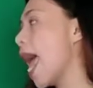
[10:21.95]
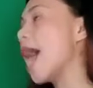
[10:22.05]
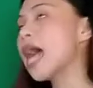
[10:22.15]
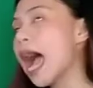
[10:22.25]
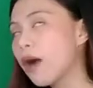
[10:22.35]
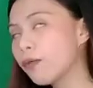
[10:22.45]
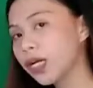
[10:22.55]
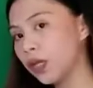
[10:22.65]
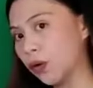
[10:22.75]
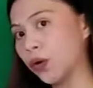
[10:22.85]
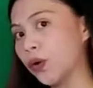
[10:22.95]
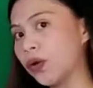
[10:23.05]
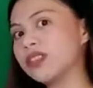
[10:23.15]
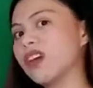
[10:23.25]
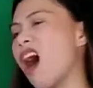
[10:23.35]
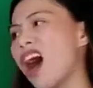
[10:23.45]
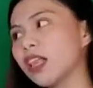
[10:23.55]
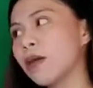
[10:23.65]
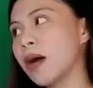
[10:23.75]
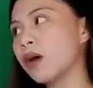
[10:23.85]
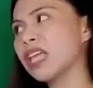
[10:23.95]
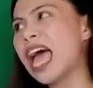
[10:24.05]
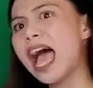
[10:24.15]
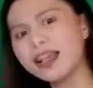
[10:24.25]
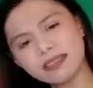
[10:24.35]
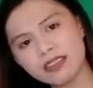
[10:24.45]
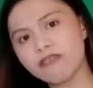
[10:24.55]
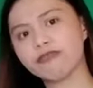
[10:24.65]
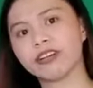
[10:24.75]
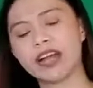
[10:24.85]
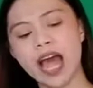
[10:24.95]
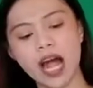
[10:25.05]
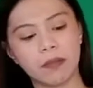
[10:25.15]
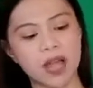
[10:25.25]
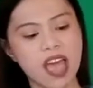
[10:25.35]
and our logo is all about asking for help.